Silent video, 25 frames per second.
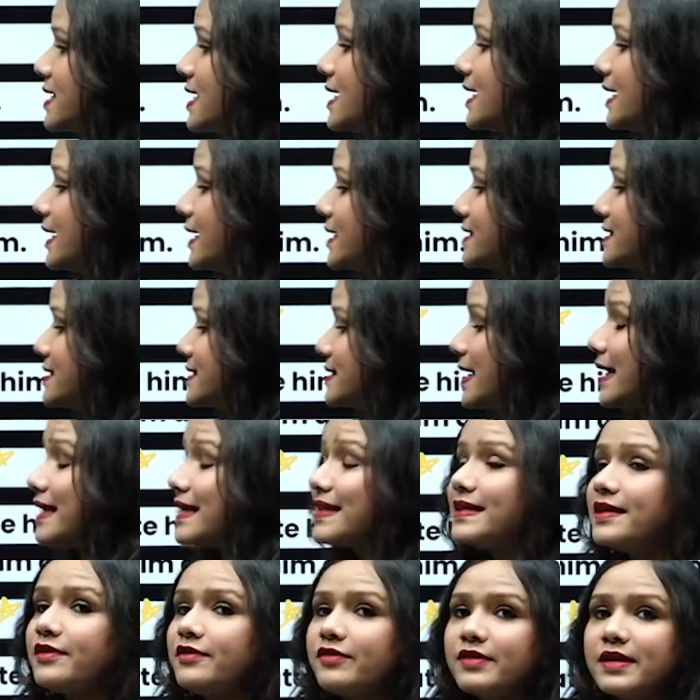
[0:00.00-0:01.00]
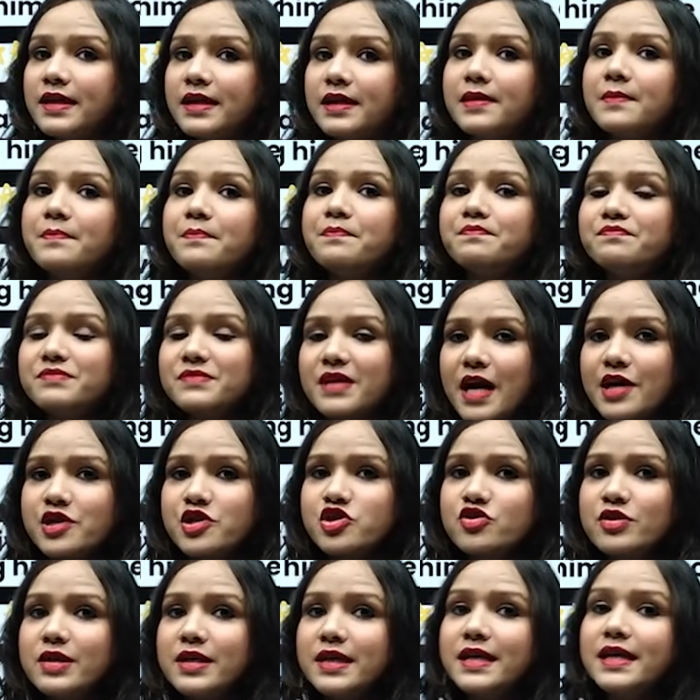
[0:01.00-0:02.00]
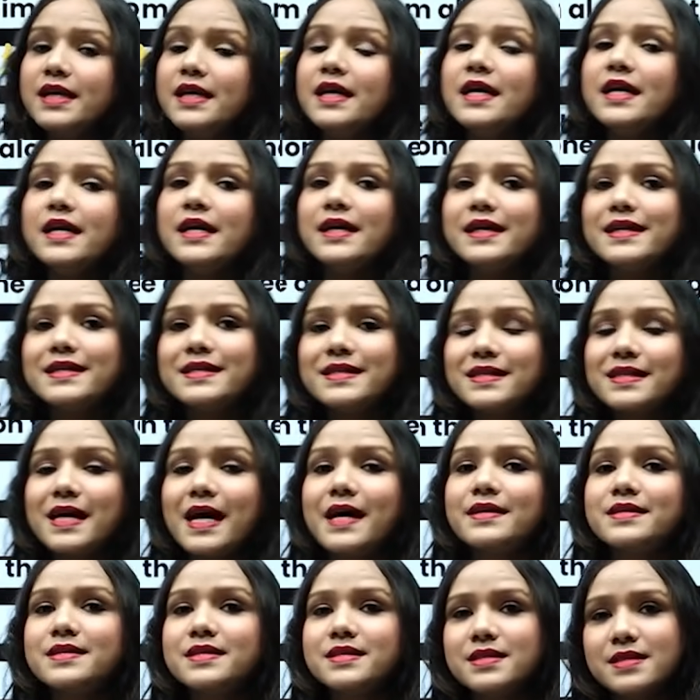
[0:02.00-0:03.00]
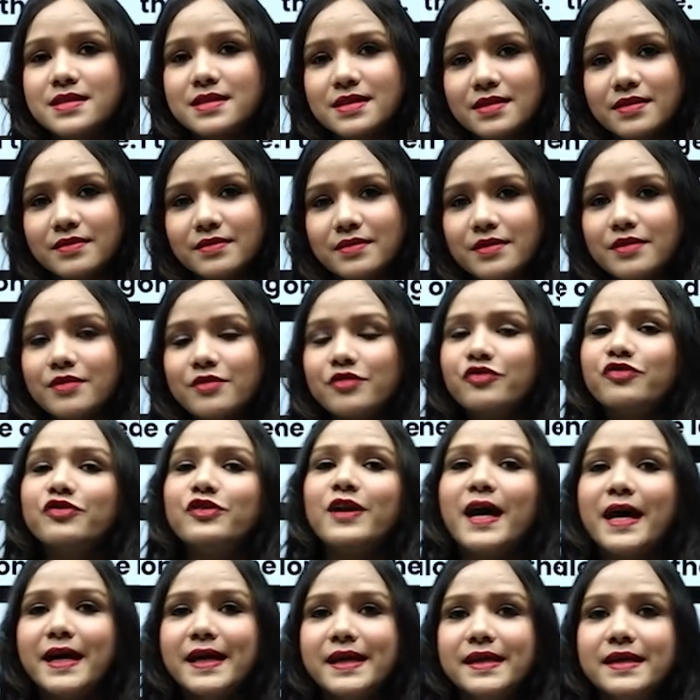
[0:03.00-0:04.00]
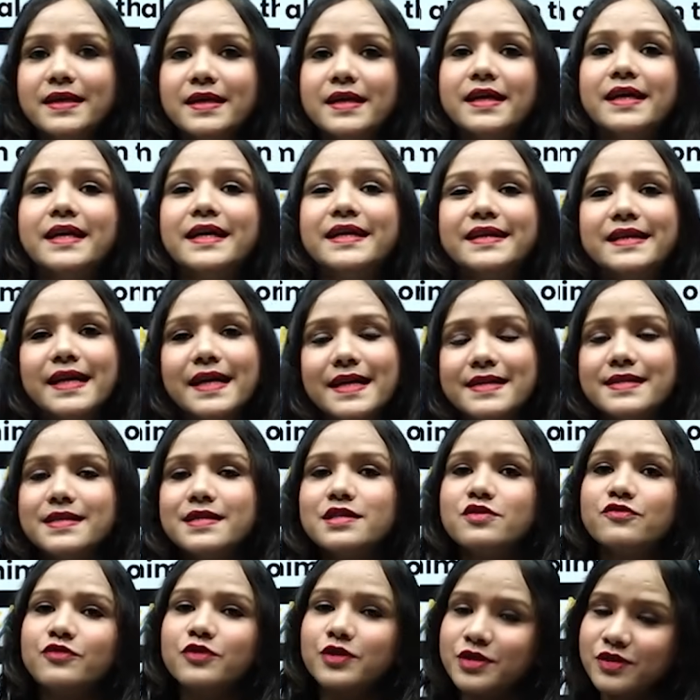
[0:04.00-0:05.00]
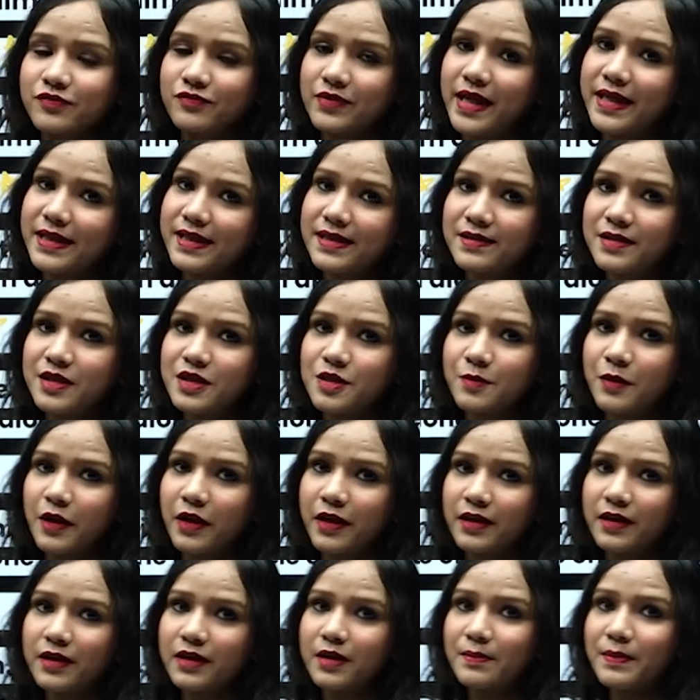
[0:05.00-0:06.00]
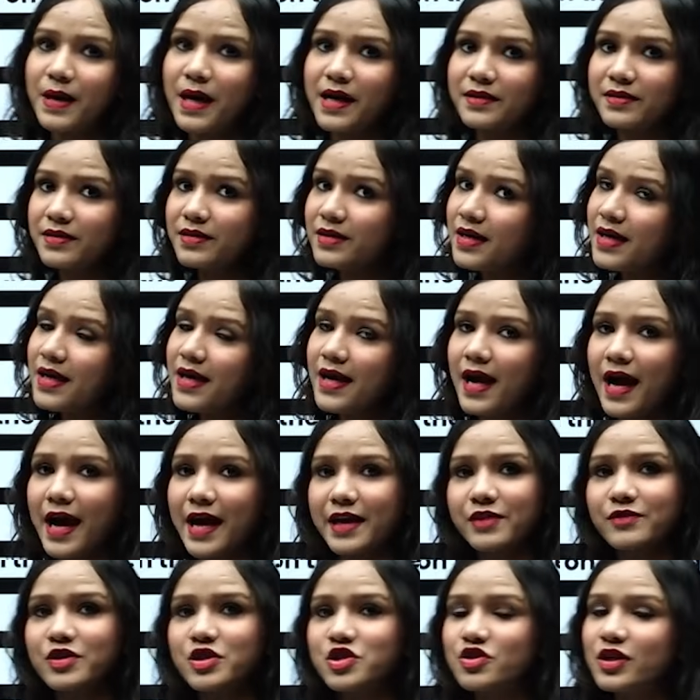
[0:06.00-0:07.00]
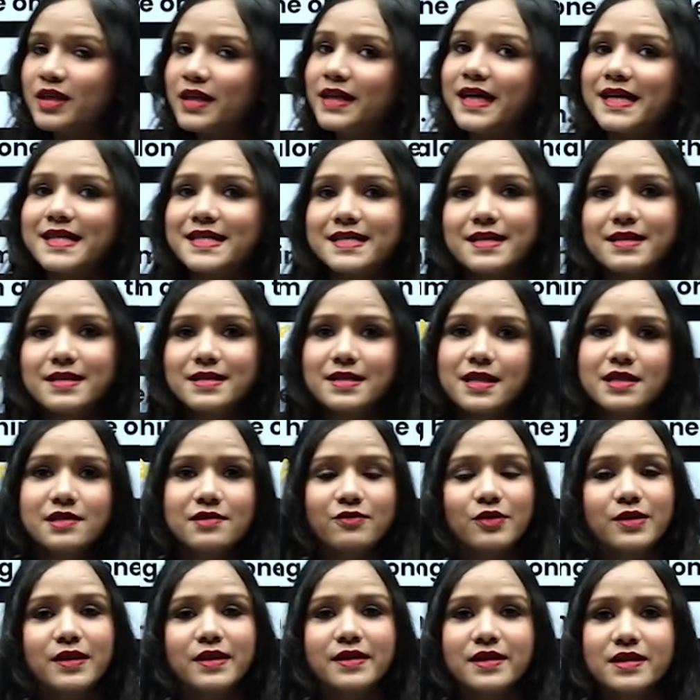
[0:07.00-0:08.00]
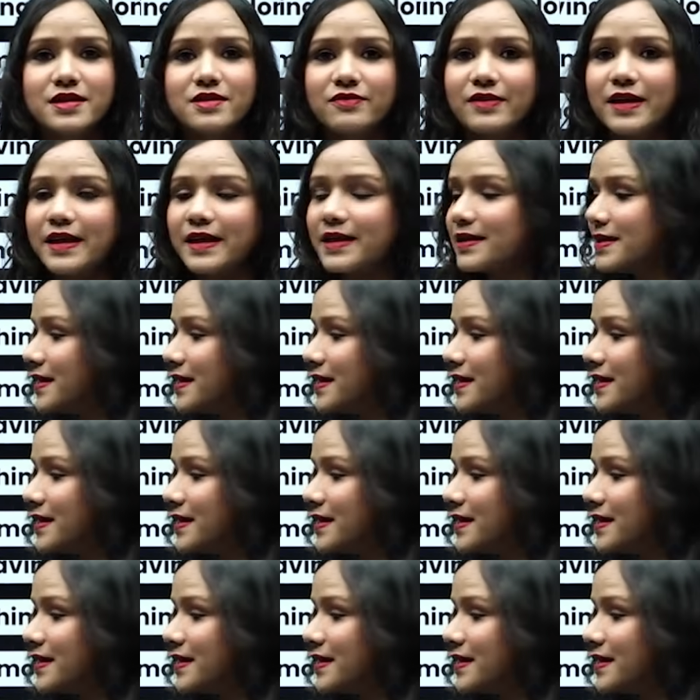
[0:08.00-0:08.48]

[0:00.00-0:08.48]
Instinctively, naturally, he starts flying. He takes his first flight in this particular manner and eventually gets successful in his flight,